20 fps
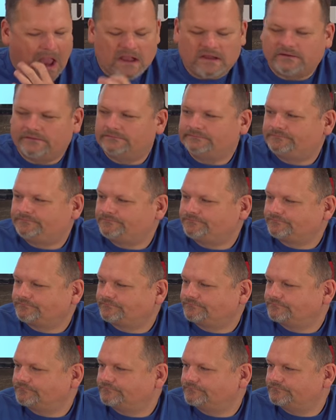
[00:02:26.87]

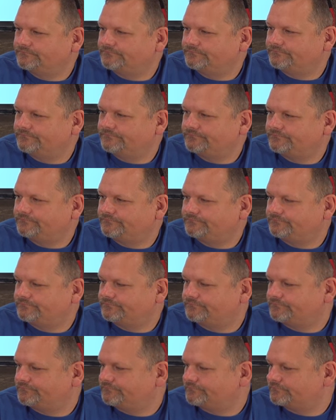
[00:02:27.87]

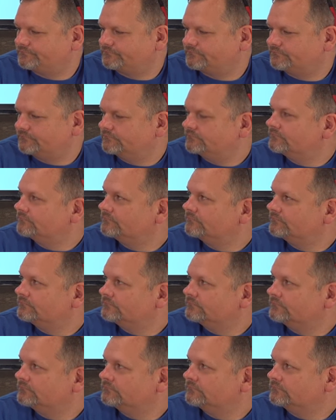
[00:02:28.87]

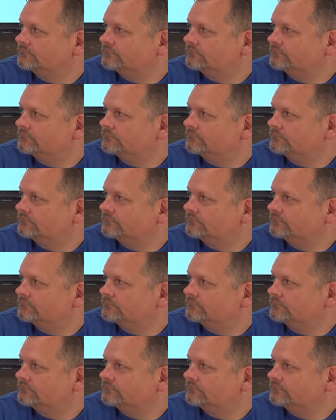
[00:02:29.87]
The person shown says nothing.